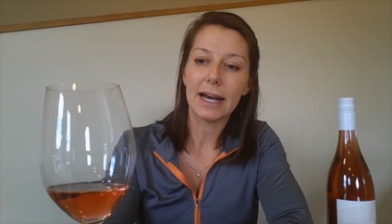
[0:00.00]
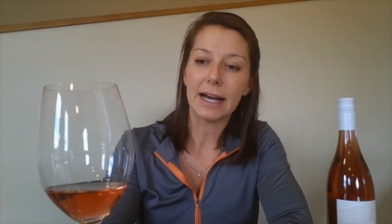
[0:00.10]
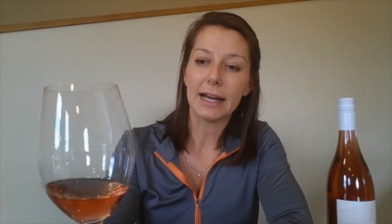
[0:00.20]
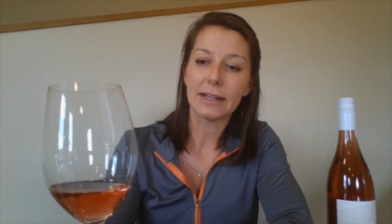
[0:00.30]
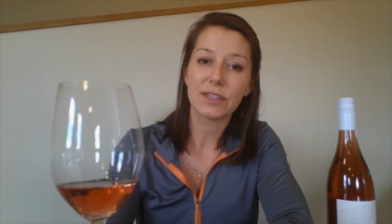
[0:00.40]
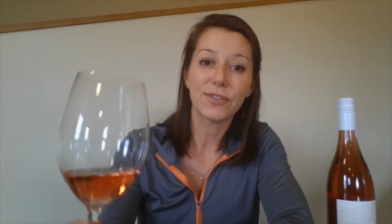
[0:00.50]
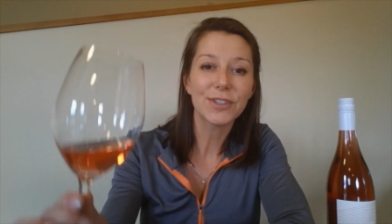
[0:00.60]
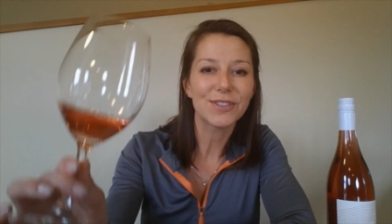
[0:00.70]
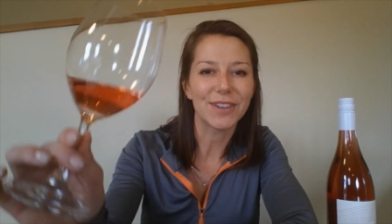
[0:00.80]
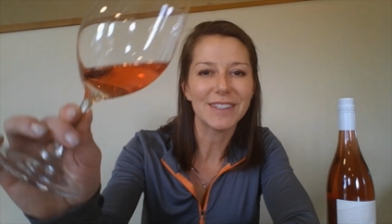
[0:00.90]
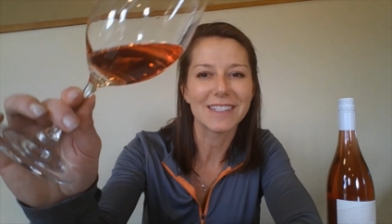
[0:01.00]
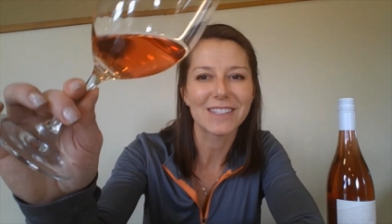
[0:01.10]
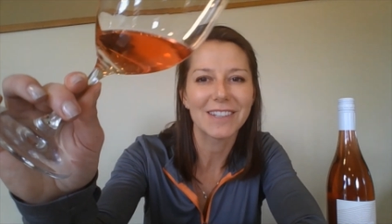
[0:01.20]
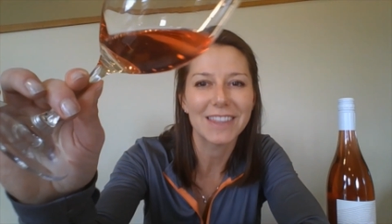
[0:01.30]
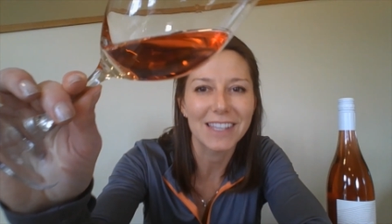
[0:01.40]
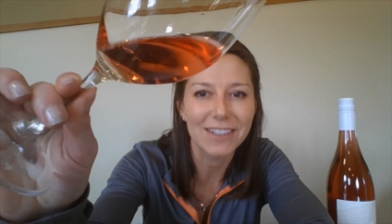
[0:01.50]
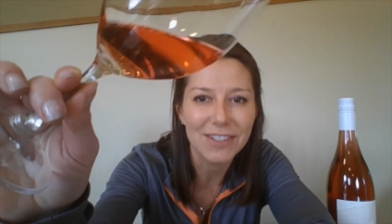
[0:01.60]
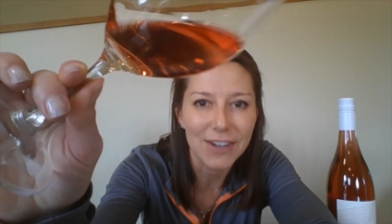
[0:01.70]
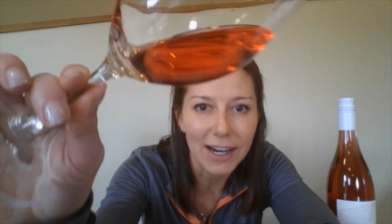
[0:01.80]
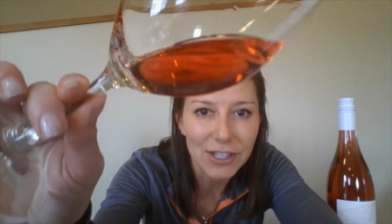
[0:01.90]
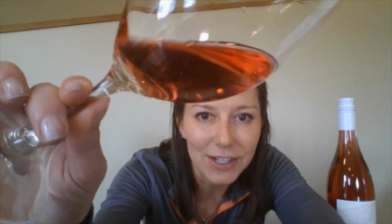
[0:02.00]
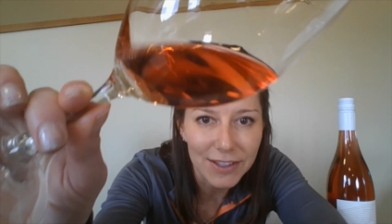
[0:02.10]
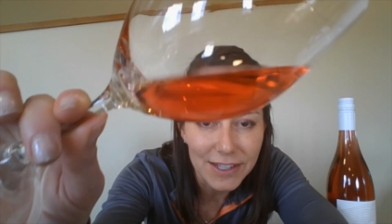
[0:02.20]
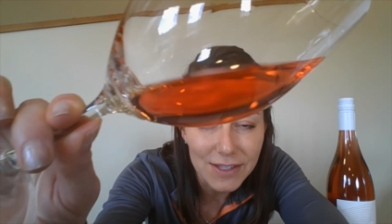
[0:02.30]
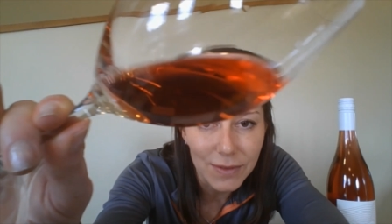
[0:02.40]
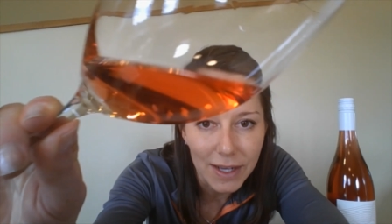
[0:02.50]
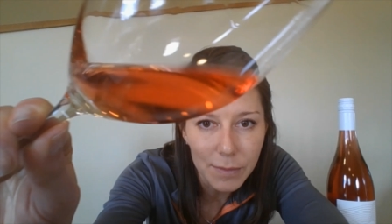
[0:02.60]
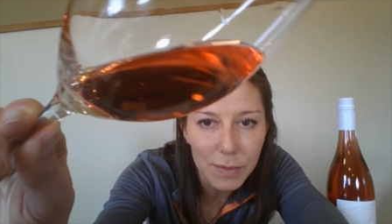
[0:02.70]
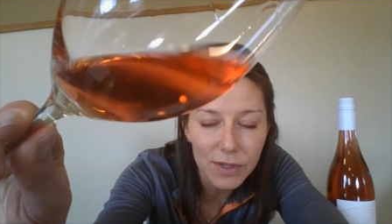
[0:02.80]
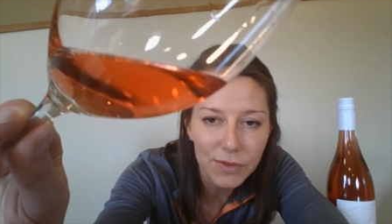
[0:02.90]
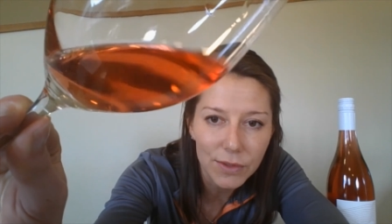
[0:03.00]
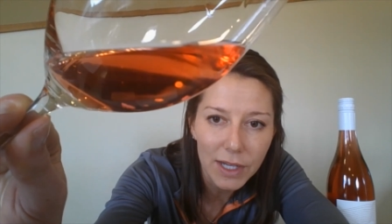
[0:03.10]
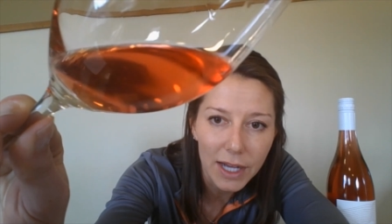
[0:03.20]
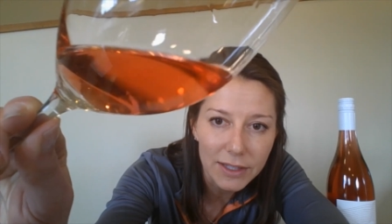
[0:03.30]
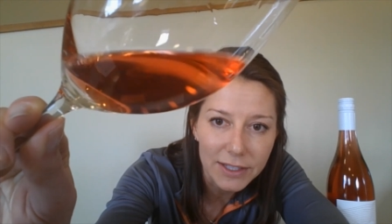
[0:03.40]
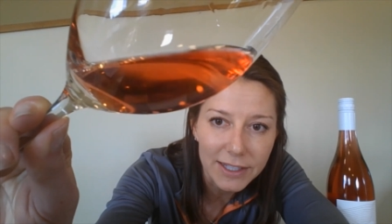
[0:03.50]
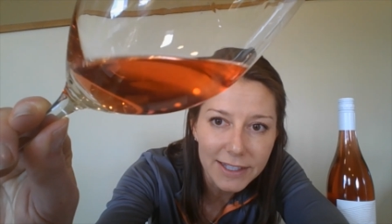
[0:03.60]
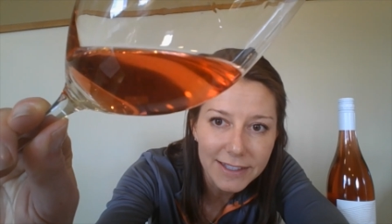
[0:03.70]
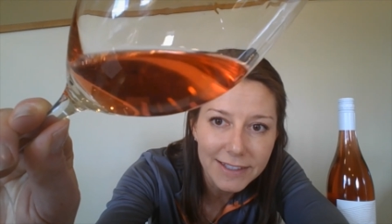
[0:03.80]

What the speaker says: So first of all, let's look at the extraction on this wine. Beautiful color.